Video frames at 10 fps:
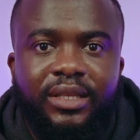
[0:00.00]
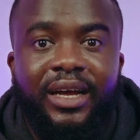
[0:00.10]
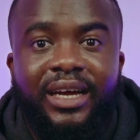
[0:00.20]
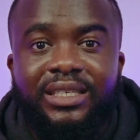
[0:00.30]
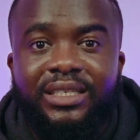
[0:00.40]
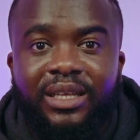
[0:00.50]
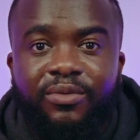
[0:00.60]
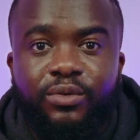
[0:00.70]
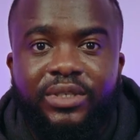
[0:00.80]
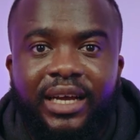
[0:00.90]
The access
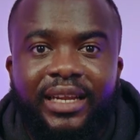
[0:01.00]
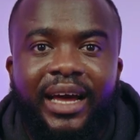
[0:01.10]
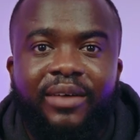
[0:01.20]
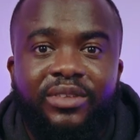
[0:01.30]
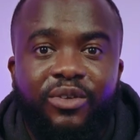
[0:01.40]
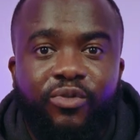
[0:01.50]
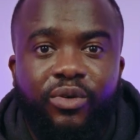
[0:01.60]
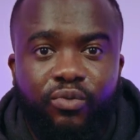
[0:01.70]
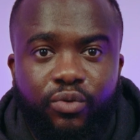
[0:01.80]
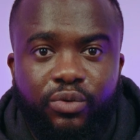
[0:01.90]
levels can have
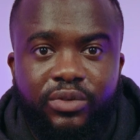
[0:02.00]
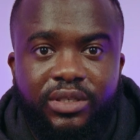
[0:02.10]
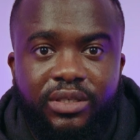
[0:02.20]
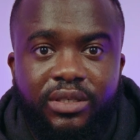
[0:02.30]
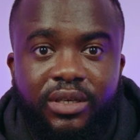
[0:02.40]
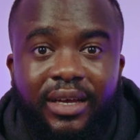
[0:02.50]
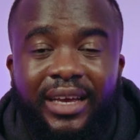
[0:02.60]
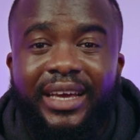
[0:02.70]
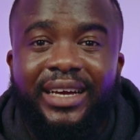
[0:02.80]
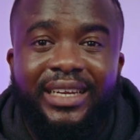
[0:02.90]
different roles.
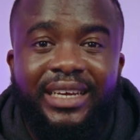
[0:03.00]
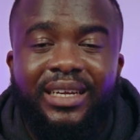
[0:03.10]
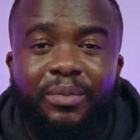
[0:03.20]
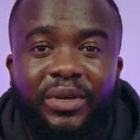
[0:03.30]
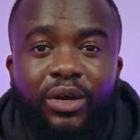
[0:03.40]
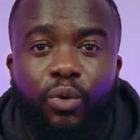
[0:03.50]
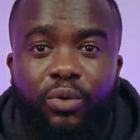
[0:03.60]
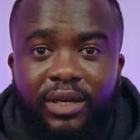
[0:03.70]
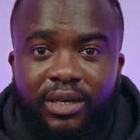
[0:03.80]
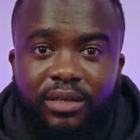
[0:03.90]
It can either be
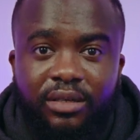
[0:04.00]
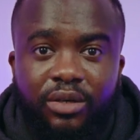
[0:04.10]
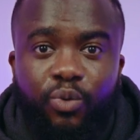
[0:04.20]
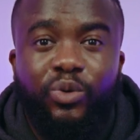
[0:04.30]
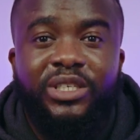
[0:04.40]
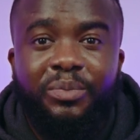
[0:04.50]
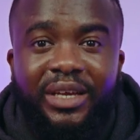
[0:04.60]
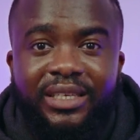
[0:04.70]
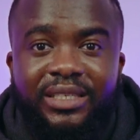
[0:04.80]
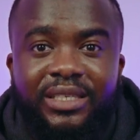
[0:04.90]
owner, which
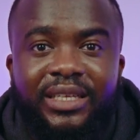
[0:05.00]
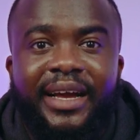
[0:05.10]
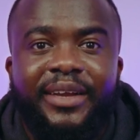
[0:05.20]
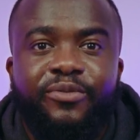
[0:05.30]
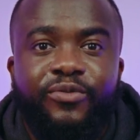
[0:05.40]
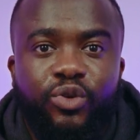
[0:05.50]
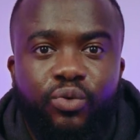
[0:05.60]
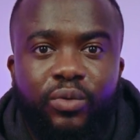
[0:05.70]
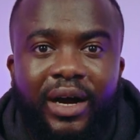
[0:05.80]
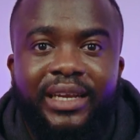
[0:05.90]
means they can
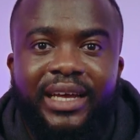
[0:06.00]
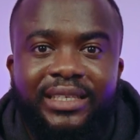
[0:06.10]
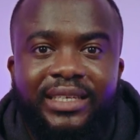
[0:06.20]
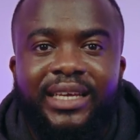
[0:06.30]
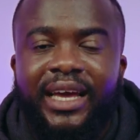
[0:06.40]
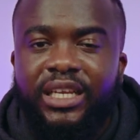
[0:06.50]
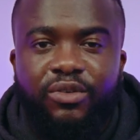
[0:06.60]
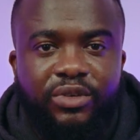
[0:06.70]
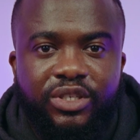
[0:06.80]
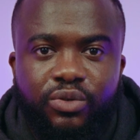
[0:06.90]
view and edit any
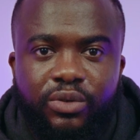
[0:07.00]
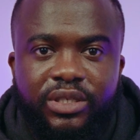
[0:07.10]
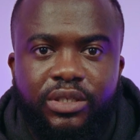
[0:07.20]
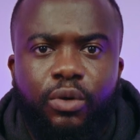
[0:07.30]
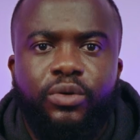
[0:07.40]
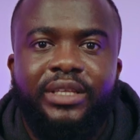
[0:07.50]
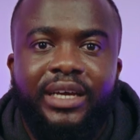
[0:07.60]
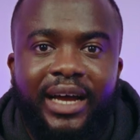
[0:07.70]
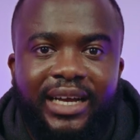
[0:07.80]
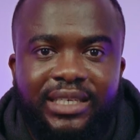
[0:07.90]
resource on
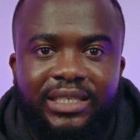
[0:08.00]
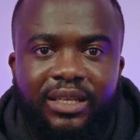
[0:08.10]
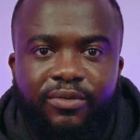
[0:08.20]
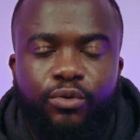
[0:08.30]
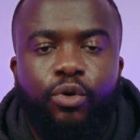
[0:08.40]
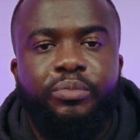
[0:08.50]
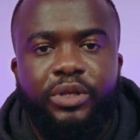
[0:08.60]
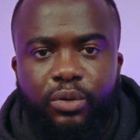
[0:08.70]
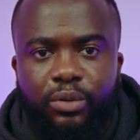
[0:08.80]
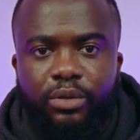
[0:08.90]
their access level or
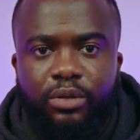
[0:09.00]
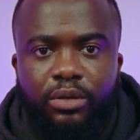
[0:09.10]
below.